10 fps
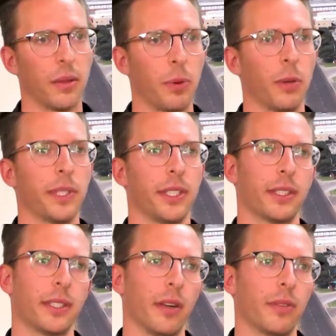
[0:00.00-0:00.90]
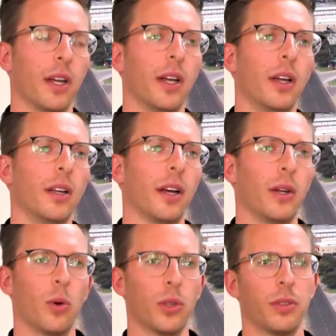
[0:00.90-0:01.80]
the property itself. Now
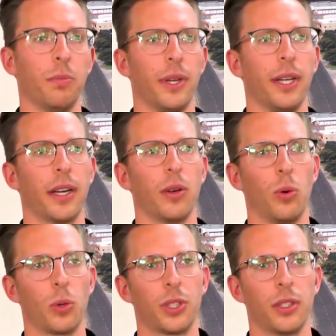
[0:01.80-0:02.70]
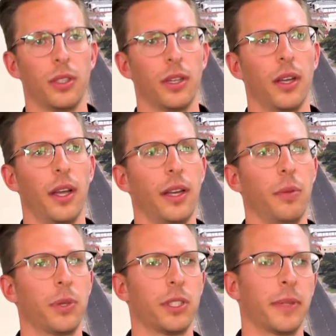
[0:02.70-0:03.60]
in order to bid at an auction,
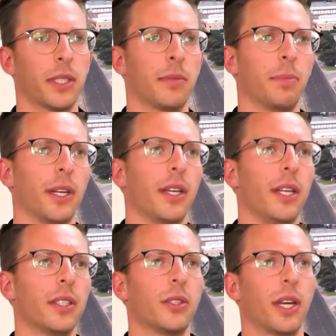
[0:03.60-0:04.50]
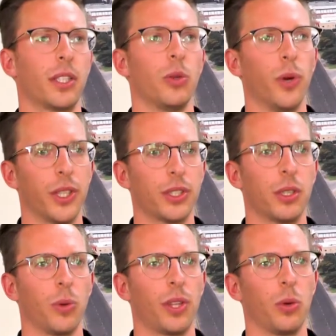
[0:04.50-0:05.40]
any prospective bidder needs to actually
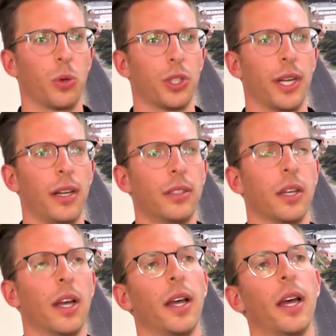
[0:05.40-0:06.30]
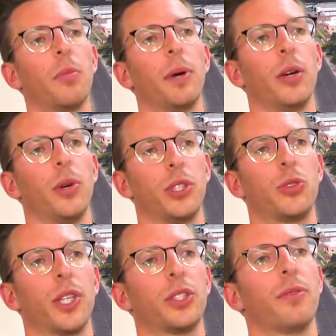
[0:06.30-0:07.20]
register with the auction house and pay a
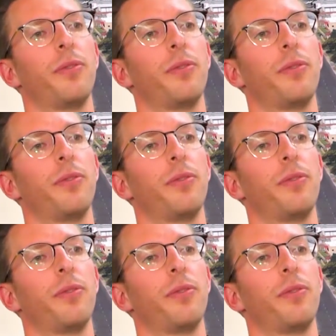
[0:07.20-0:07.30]
registration